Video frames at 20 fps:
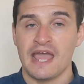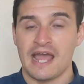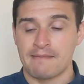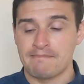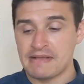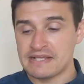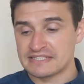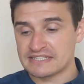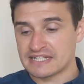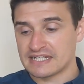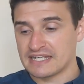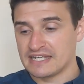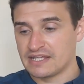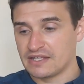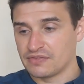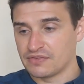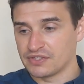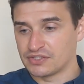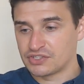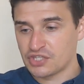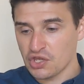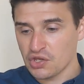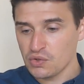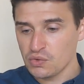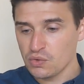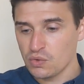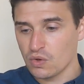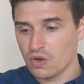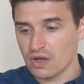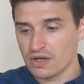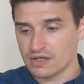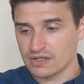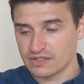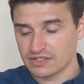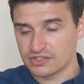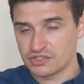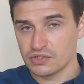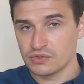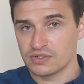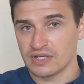And basically the two
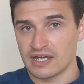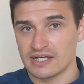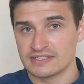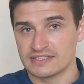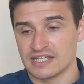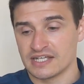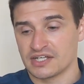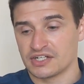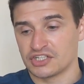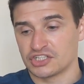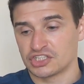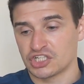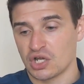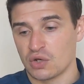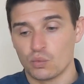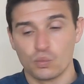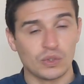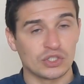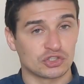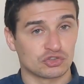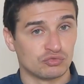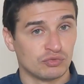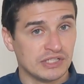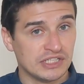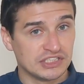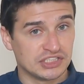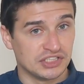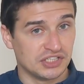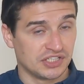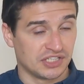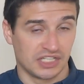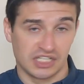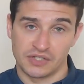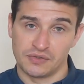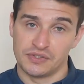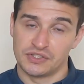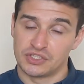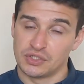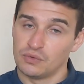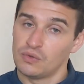dice are going to show which region you're going to
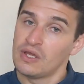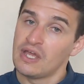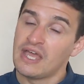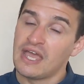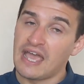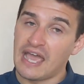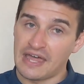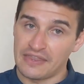go into,